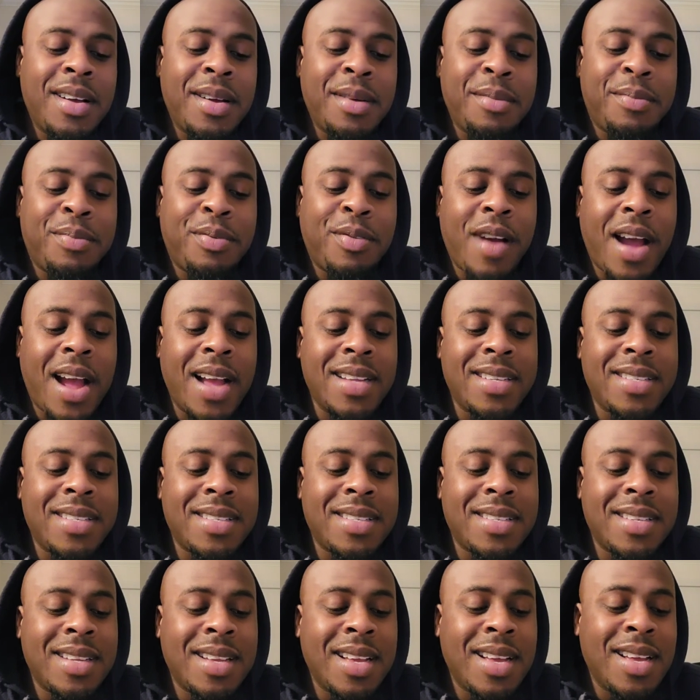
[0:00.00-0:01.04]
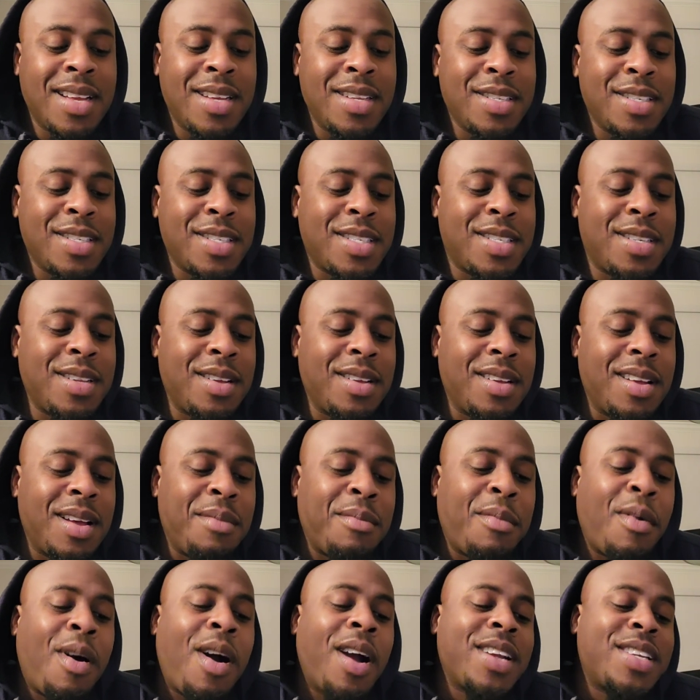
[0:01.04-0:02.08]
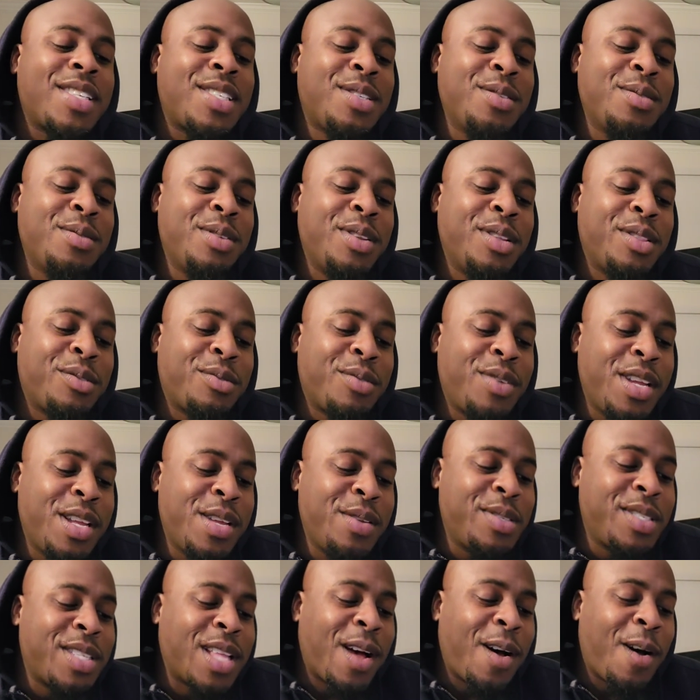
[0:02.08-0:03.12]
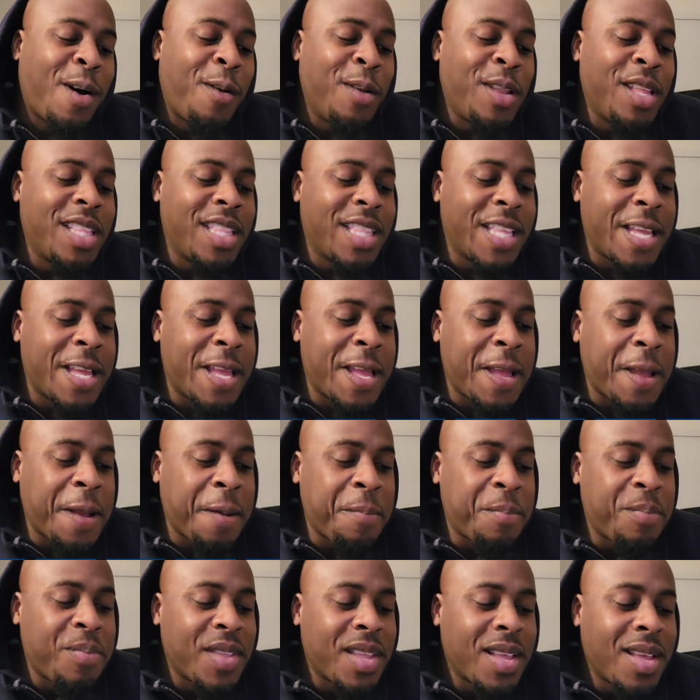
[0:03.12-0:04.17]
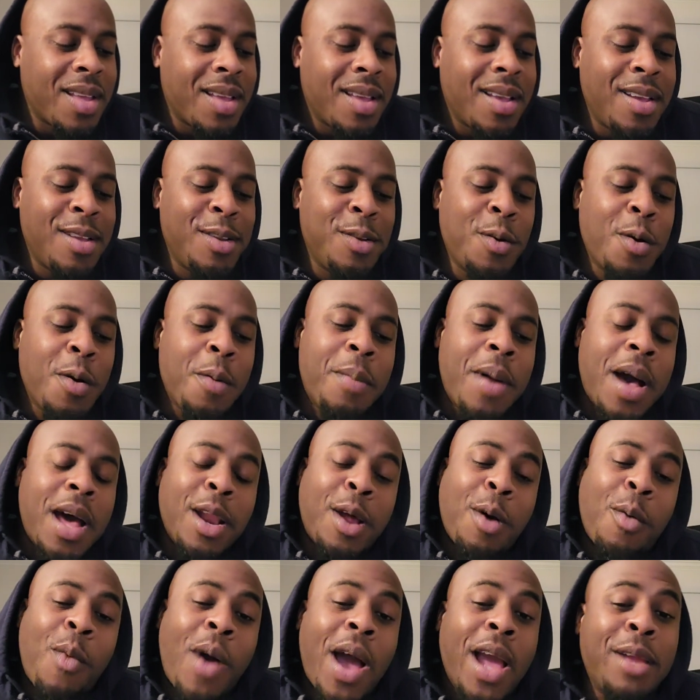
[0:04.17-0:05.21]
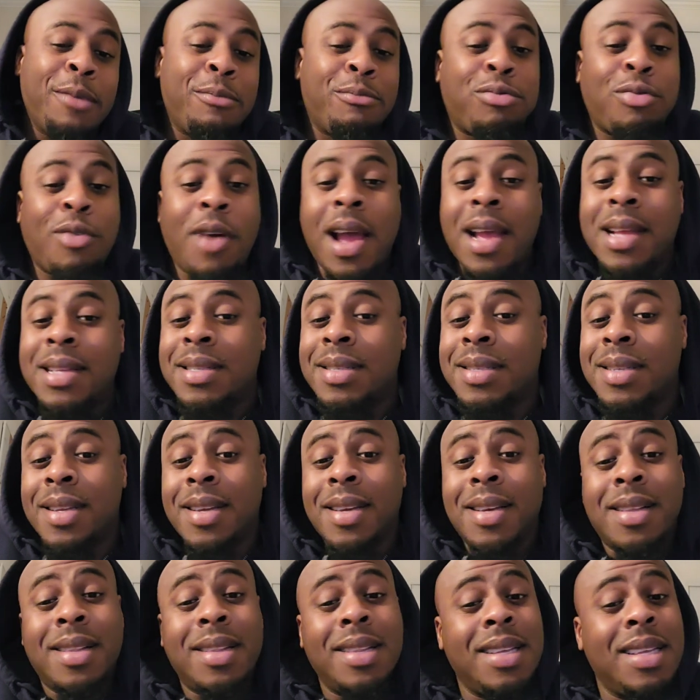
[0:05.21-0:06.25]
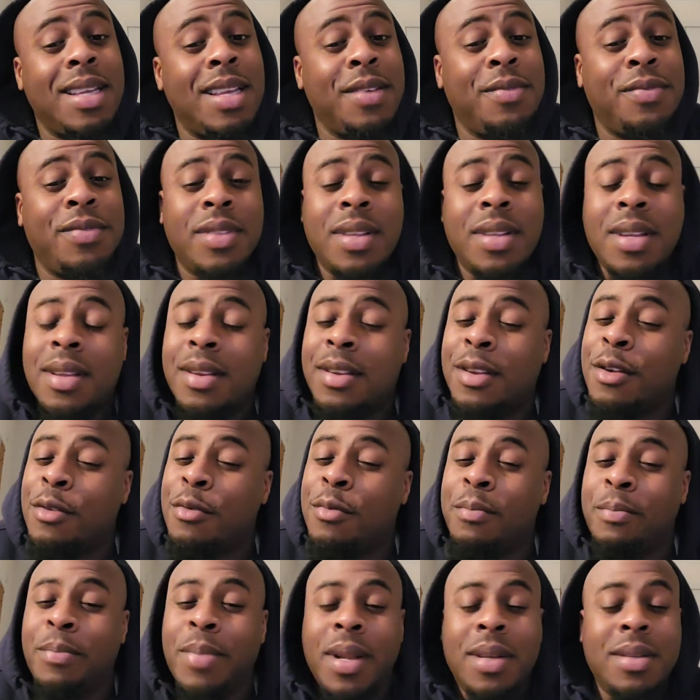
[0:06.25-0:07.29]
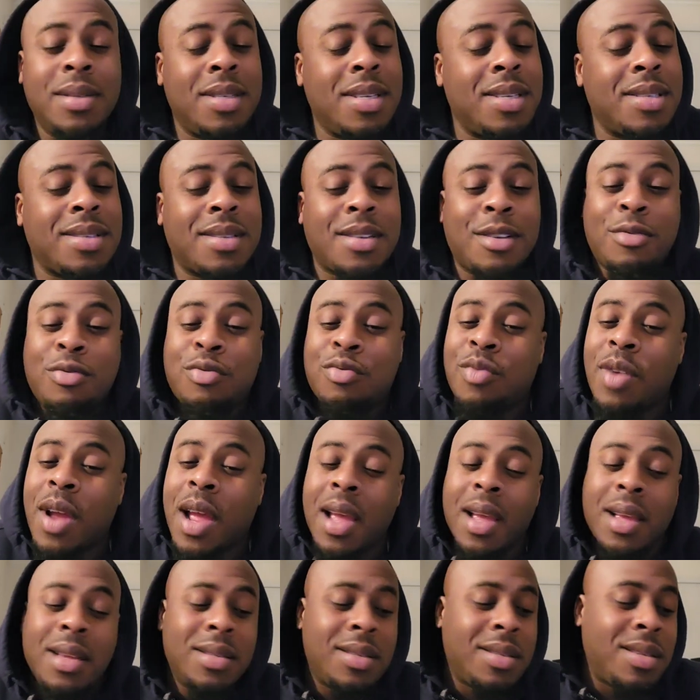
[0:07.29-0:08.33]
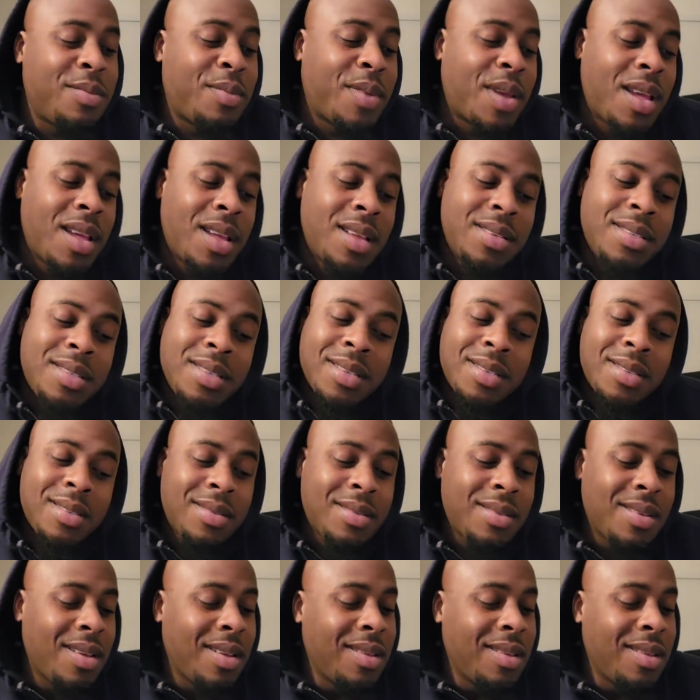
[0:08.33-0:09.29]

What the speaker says: Price. Mark shooting the three was the only thing he knew about a White Price in Cleveland, but just crazy, man. Just